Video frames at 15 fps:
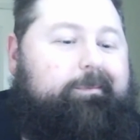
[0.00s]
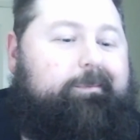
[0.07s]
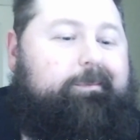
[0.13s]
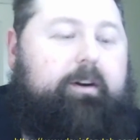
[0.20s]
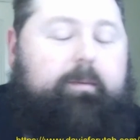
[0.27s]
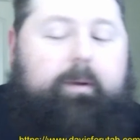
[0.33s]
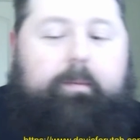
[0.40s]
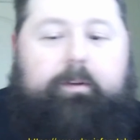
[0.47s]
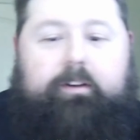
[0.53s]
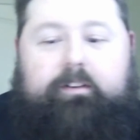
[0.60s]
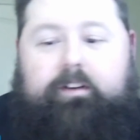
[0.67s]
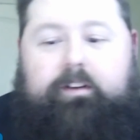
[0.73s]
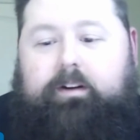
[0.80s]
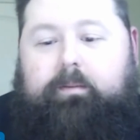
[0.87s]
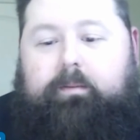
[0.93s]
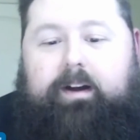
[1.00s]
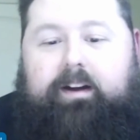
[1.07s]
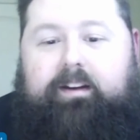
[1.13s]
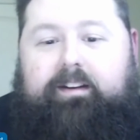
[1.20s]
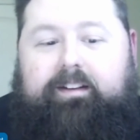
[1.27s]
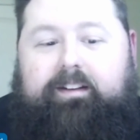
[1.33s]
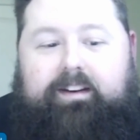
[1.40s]
people talk
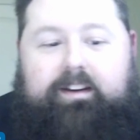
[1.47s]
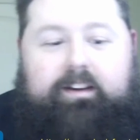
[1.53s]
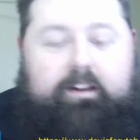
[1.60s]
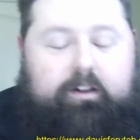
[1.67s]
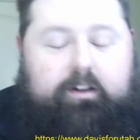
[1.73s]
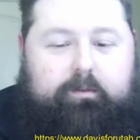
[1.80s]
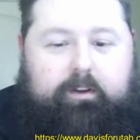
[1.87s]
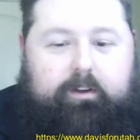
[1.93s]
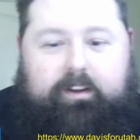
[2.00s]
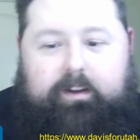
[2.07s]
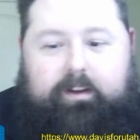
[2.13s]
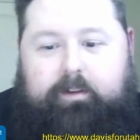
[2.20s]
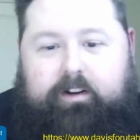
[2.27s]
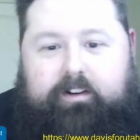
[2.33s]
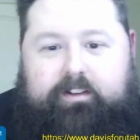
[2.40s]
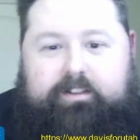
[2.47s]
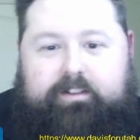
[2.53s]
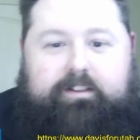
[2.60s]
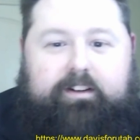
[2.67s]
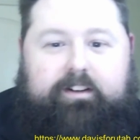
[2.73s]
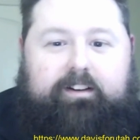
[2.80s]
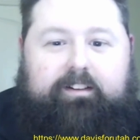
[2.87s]
about, well, immigrants
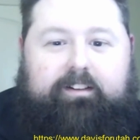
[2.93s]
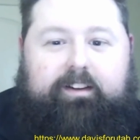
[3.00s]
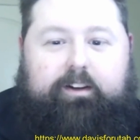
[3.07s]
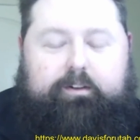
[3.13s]
are,